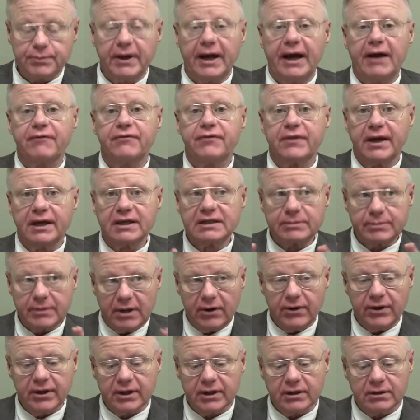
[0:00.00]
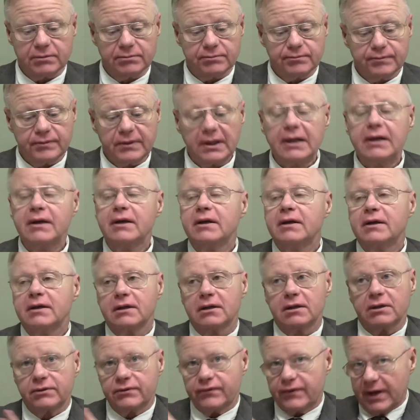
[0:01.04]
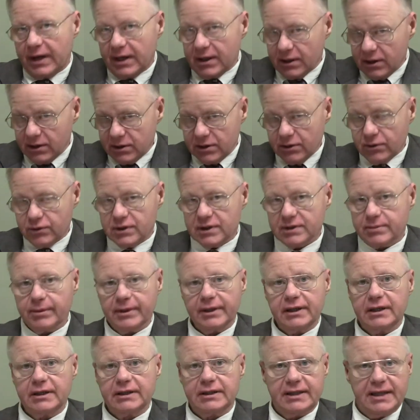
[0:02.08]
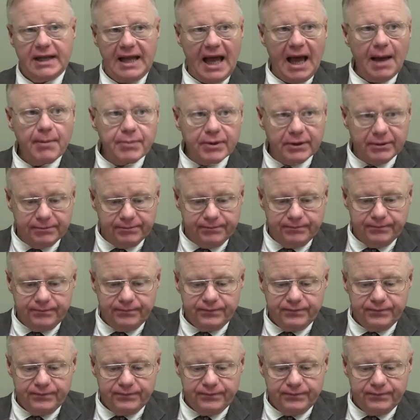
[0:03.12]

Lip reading: by things American. You know, the Vatican II just really didn't happen.